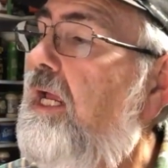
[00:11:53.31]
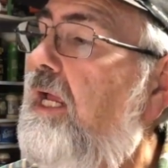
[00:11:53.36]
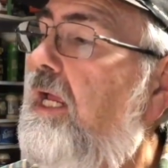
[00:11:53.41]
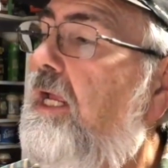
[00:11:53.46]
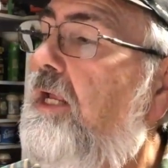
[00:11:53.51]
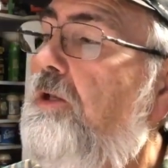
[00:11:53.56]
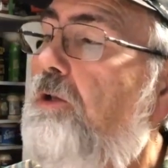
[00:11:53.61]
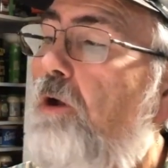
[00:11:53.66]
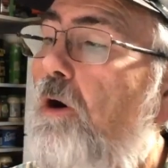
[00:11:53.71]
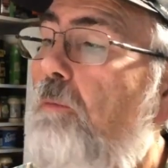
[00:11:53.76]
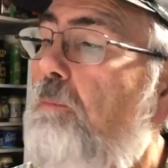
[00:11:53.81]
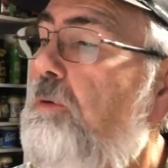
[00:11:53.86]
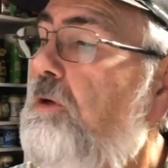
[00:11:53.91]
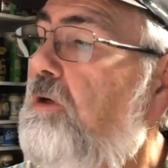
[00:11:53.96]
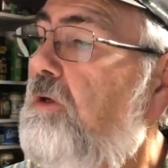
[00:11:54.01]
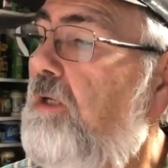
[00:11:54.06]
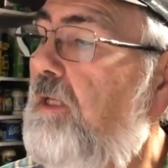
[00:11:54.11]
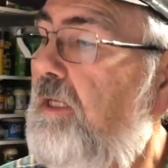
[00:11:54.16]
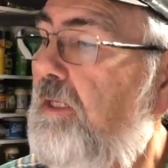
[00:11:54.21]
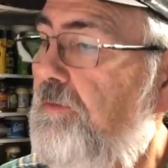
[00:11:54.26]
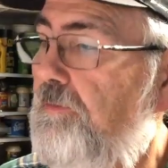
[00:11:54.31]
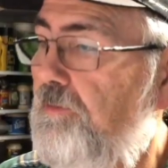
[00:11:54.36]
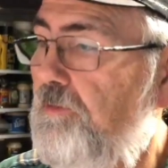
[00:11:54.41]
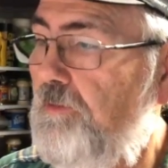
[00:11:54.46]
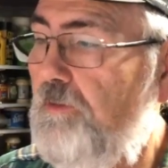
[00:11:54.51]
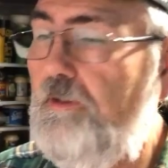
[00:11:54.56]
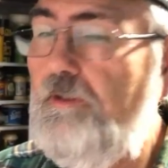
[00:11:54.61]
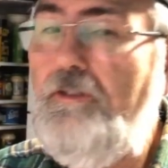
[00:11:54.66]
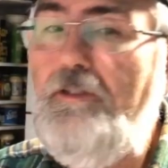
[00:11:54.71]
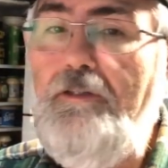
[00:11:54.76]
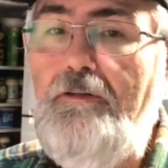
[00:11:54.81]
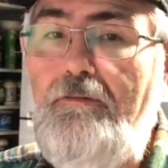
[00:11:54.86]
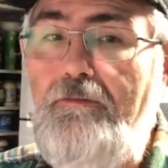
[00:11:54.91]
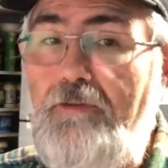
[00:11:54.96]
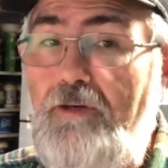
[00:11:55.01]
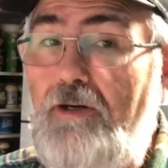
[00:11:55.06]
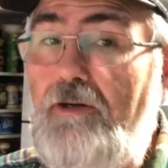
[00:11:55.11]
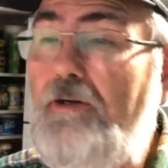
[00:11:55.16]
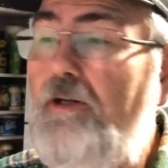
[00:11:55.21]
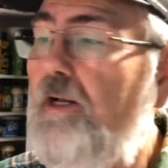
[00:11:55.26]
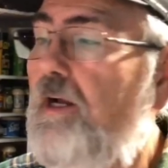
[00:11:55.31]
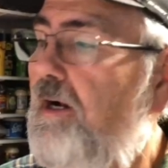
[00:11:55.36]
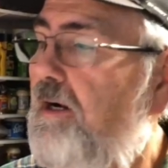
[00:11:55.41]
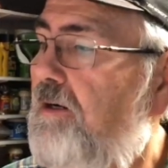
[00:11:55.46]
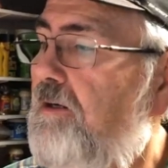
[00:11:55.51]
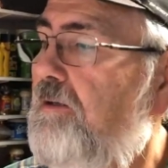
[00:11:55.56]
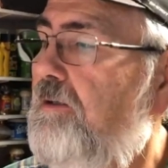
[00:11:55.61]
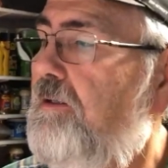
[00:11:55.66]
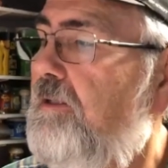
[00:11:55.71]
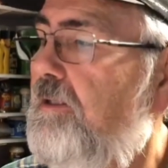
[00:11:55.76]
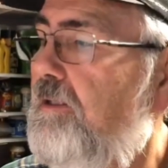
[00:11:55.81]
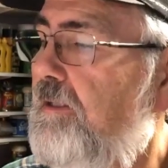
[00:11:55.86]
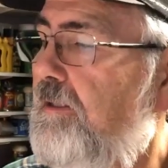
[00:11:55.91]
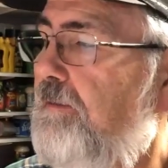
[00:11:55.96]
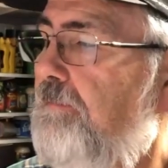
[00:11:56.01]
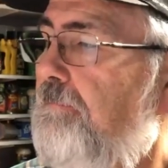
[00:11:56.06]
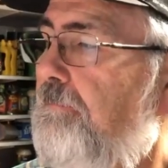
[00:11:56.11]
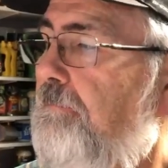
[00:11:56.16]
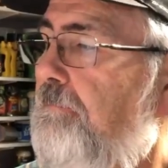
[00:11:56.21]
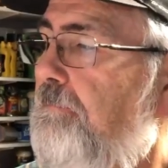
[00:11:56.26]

and no pure lead. So this is a very hard thing.